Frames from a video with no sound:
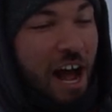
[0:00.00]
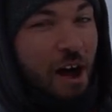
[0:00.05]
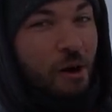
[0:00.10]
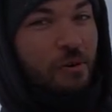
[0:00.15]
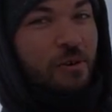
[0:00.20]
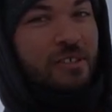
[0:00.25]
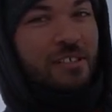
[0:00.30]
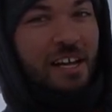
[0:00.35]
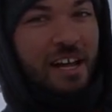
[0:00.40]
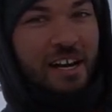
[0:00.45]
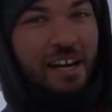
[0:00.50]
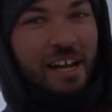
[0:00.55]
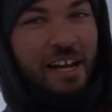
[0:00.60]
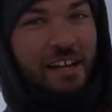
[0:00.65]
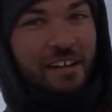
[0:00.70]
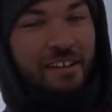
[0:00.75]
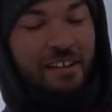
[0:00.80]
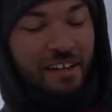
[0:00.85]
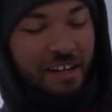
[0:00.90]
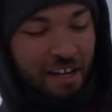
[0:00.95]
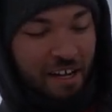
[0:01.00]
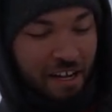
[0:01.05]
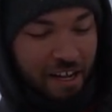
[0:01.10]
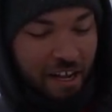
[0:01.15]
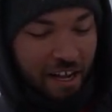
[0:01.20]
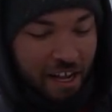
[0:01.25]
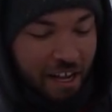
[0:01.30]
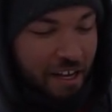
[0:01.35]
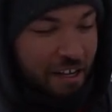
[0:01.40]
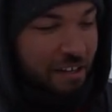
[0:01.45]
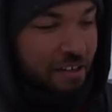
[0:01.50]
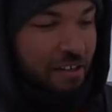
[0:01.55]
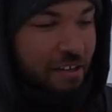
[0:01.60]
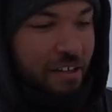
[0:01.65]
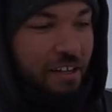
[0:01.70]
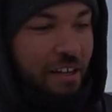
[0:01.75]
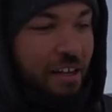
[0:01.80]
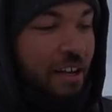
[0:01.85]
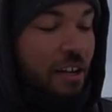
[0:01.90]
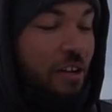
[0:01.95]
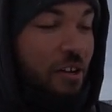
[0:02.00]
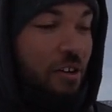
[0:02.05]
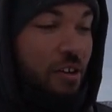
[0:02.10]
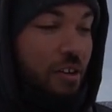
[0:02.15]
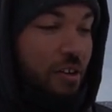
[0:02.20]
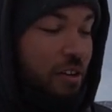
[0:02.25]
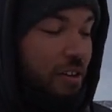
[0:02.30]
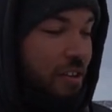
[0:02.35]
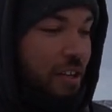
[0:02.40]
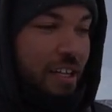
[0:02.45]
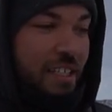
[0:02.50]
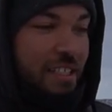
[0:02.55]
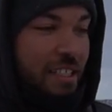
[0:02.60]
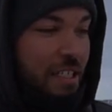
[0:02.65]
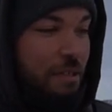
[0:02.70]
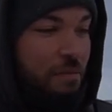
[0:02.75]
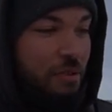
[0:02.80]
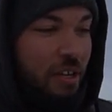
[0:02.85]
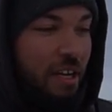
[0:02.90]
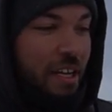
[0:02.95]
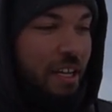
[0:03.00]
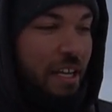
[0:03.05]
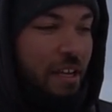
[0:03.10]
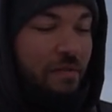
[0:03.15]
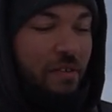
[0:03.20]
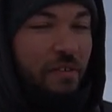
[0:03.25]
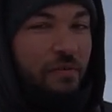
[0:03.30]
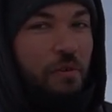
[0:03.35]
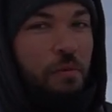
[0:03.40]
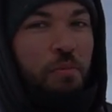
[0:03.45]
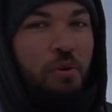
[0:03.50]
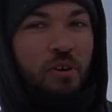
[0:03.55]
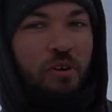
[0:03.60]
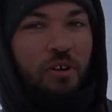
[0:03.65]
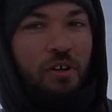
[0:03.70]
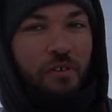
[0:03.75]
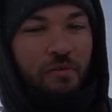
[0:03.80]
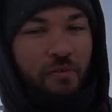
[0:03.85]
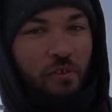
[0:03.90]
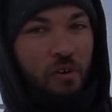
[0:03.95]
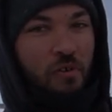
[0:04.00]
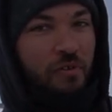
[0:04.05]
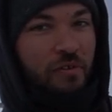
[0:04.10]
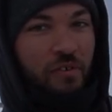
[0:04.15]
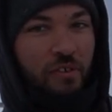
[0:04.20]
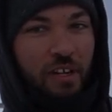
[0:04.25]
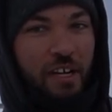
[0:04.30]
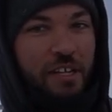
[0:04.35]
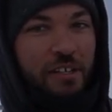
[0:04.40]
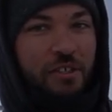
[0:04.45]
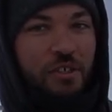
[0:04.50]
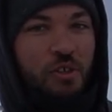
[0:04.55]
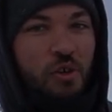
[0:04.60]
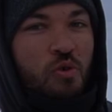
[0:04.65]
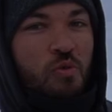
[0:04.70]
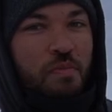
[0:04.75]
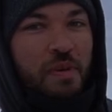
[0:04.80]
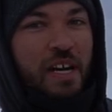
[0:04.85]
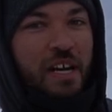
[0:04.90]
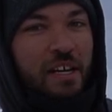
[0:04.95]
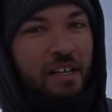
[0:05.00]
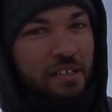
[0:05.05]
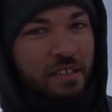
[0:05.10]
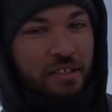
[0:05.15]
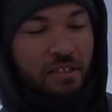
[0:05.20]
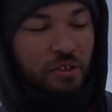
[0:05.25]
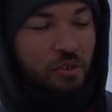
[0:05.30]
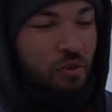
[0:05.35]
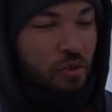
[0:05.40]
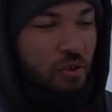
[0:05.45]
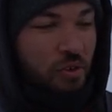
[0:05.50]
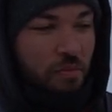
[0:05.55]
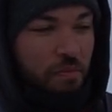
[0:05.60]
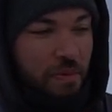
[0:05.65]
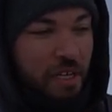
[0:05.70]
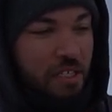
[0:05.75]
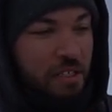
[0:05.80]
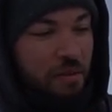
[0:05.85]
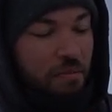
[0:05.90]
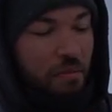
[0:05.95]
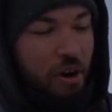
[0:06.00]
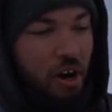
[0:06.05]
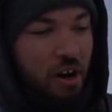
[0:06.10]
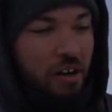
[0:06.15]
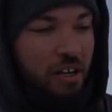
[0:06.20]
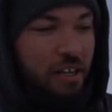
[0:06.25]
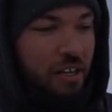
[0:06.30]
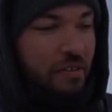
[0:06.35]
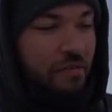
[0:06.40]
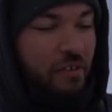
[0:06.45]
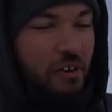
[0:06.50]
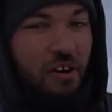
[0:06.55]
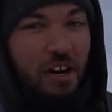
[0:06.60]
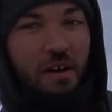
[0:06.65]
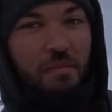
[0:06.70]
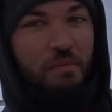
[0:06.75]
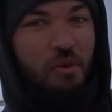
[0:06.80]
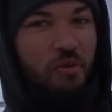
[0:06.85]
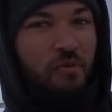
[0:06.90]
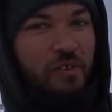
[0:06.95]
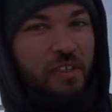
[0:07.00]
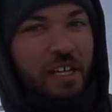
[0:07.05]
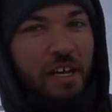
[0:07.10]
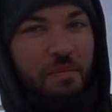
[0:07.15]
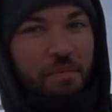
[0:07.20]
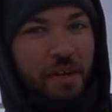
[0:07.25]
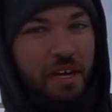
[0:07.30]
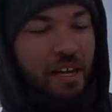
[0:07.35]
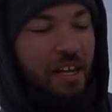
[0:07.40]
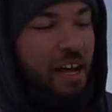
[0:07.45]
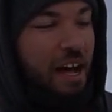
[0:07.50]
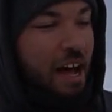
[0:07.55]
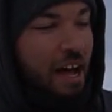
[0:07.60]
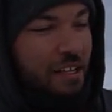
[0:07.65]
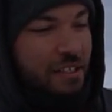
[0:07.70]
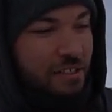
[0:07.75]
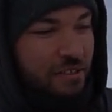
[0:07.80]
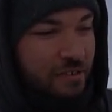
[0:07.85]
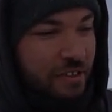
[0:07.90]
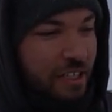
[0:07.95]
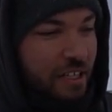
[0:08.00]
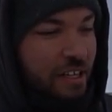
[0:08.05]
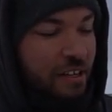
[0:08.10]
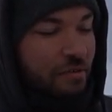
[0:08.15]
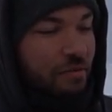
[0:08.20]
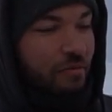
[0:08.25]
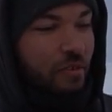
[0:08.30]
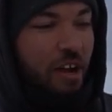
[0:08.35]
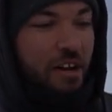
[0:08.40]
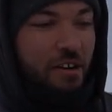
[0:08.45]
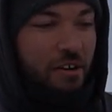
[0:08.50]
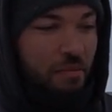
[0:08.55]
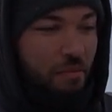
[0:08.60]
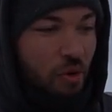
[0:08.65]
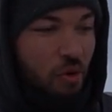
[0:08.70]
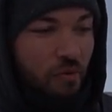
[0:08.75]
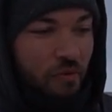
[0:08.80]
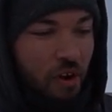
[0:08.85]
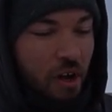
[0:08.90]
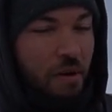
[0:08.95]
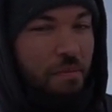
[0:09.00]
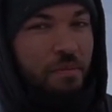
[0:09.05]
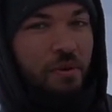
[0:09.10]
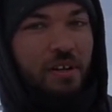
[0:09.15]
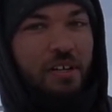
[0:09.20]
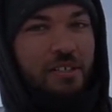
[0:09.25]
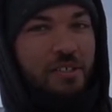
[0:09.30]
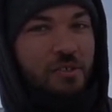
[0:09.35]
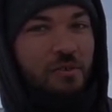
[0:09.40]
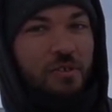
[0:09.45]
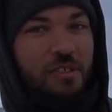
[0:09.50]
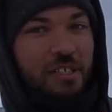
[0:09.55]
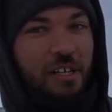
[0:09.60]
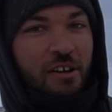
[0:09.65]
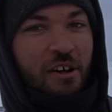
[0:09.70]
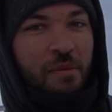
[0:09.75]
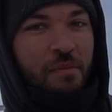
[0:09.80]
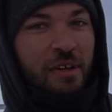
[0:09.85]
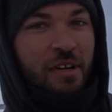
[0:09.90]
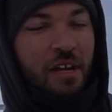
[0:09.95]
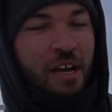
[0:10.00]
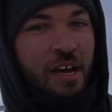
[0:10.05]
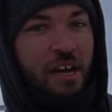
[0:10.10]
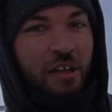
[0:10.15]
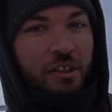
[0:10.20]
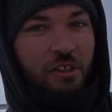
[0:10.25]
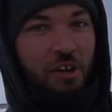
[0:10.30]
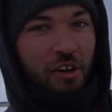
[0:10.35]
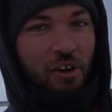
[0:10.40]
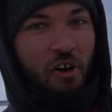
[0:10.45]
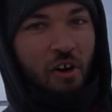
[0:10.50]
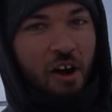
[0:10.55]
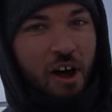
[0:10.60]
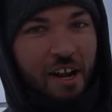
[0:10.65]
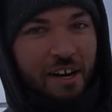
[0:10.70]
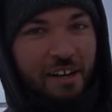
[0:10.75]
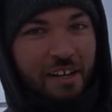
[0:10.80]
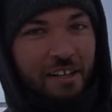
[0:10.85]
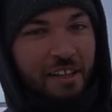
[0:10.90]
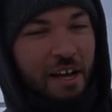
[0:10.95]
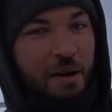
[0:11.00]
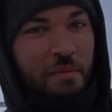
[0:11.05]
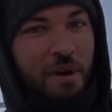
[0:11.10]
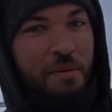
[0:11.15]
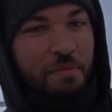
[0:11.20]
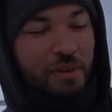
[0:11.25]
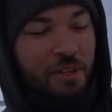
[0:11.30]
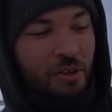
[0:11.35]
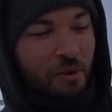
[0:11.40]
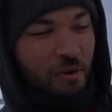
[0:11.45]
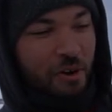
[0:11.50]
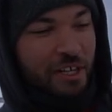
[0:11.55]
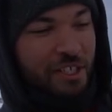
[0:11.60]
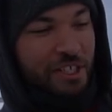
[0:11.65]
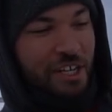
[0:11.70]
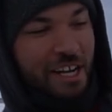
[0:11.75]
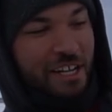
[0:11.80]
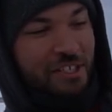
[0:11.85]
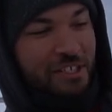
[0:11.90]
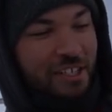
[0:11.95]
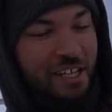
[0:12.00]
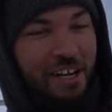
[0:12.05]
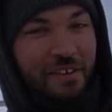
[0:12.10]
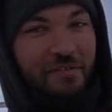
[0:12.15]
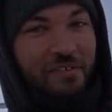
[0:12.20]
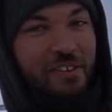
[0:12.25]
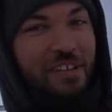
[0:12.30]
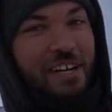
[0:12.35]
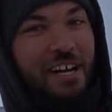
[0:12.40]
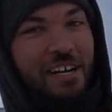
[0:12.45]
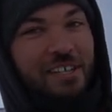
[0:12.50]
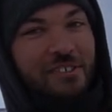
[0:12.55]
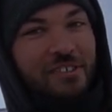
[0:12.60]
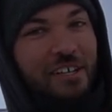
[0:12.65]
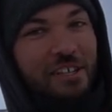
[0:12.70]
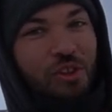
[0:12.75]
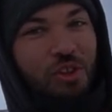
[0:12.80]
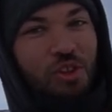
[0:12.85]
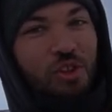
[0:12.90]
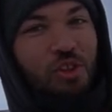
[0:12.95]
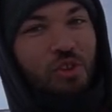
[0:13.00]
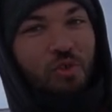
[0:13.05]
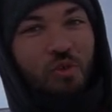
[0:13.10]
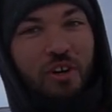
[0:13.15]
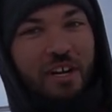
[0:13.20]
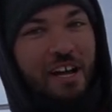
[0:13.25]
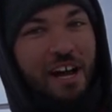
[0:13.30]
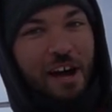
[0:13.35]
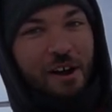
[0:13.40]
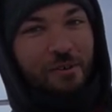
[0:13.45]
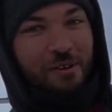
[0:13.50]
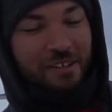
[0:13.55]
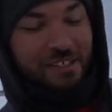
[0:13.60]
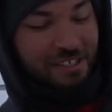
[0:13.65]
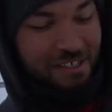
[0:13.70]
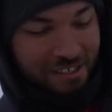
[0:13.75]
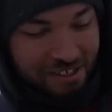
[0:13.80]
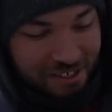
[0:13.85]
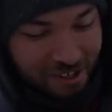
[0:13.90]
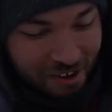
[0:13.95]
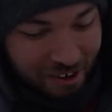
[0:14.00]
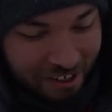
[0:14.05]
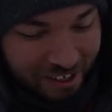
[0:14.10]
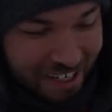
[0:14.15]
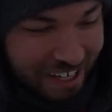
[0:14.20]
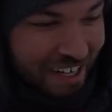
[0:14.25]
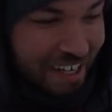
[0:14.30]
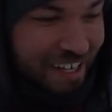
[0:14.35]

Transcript: hours on end, And it seems like even if you pull out your phone for like 2 minutes, you could miss a mark, and if you're not moving that bait constantly and ready to move up as soon as they come in, they're gone. And that might be the only chance you get for the next like 3 hours. So